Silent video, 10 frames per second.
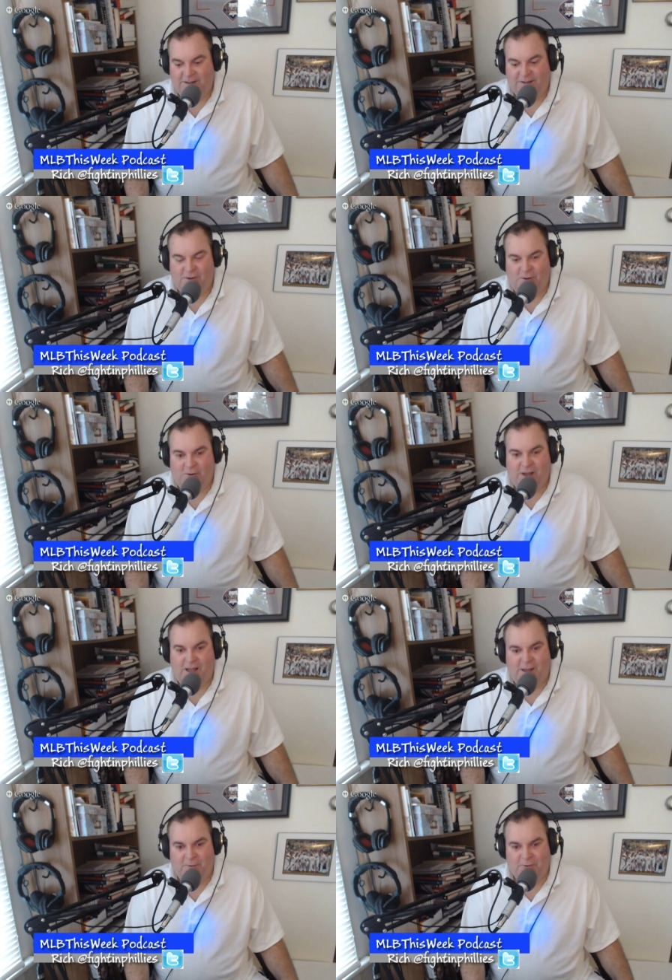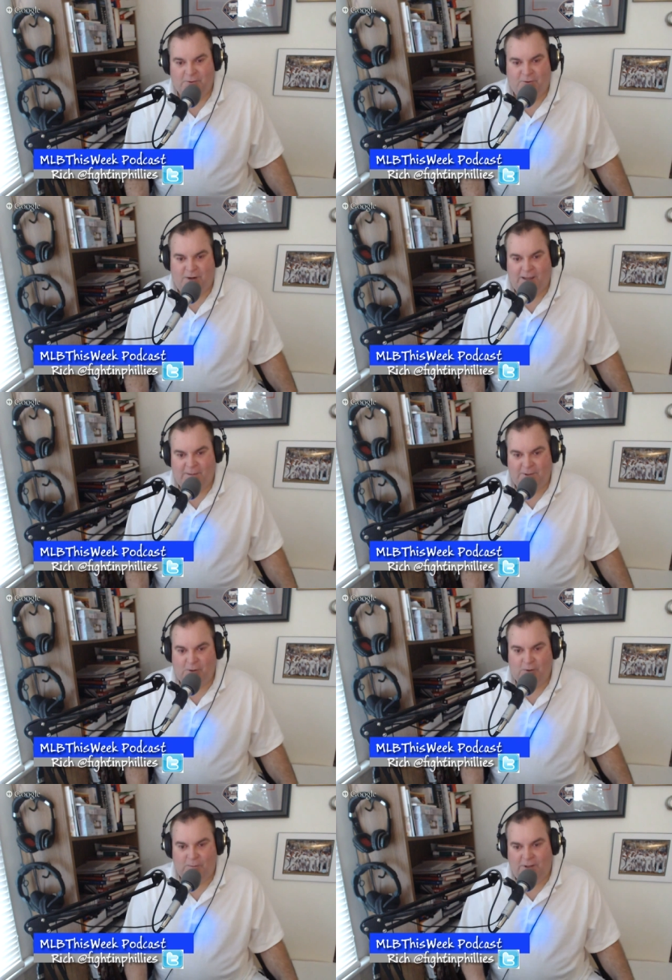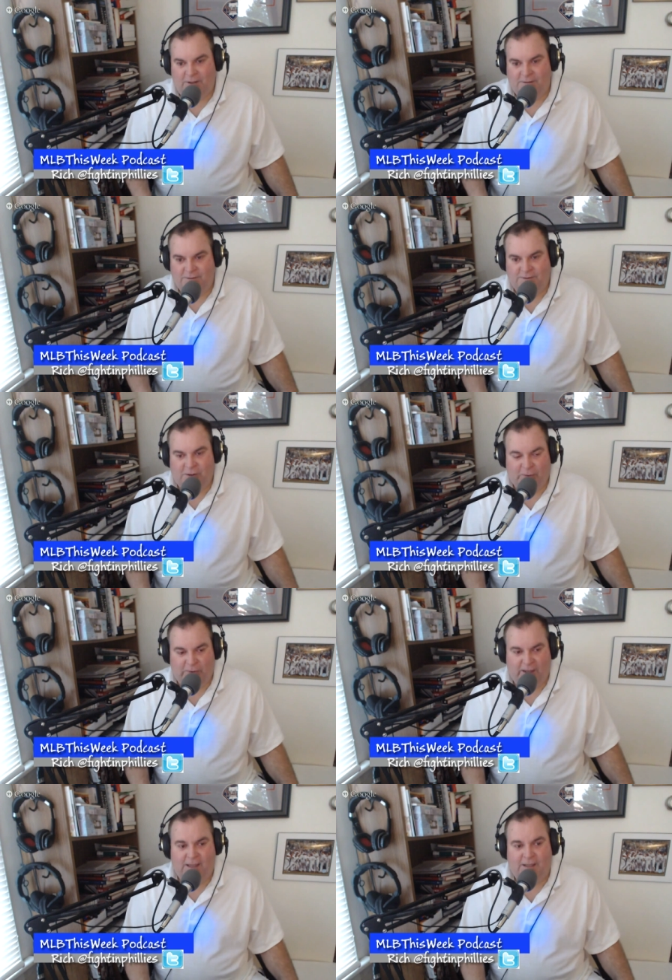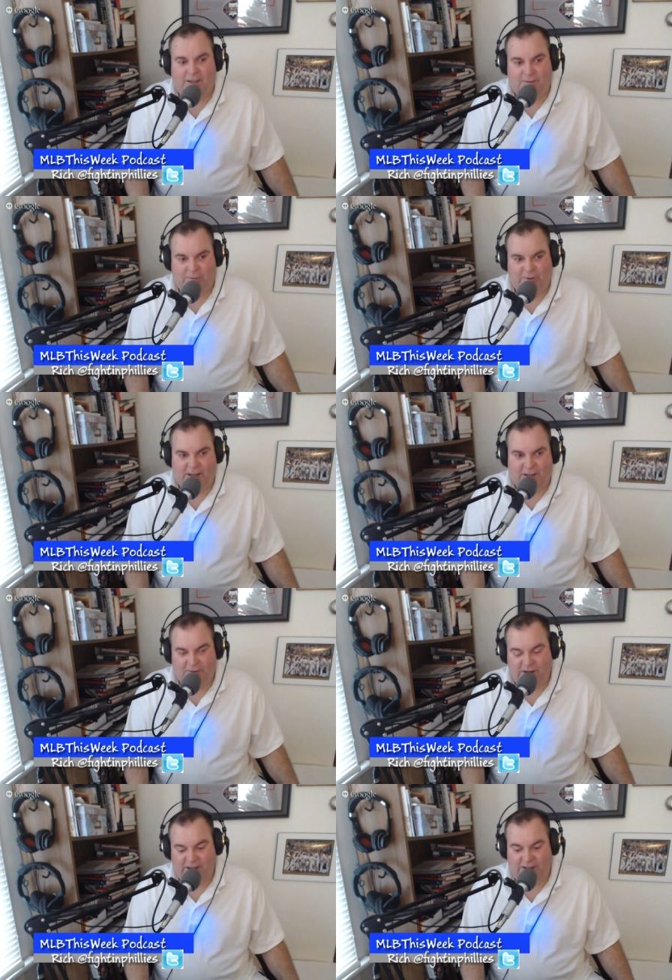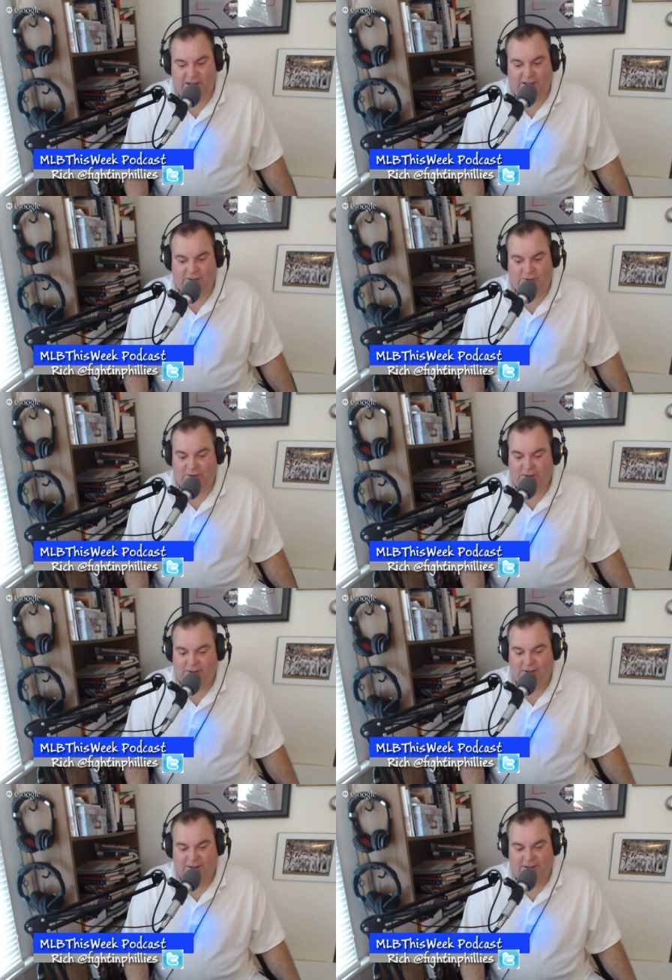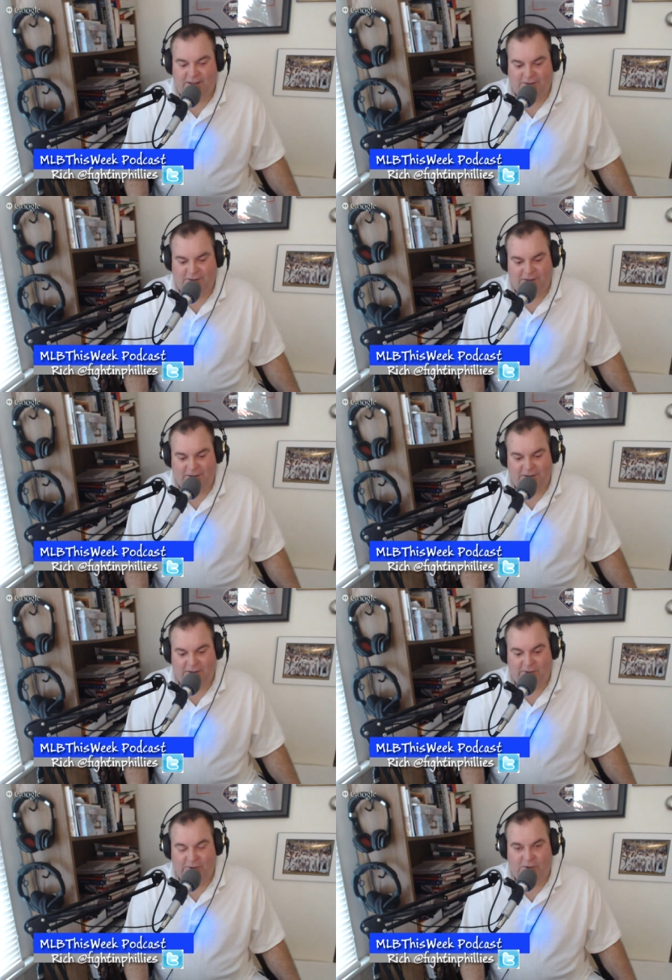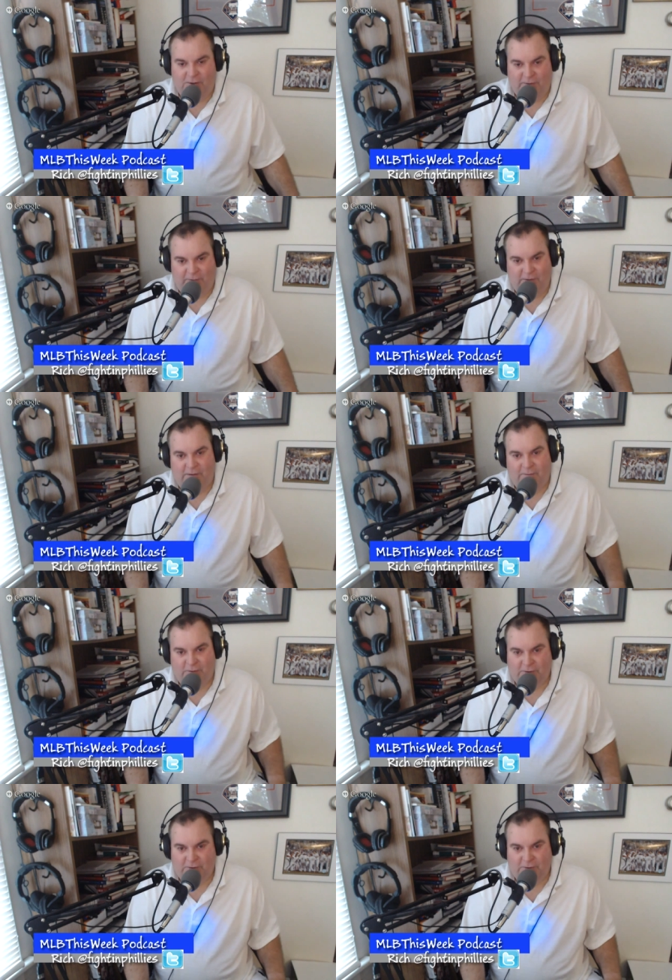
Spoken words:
Cole Hamels grabbing Odubel and thanking him for that great catch, and he returned the favor.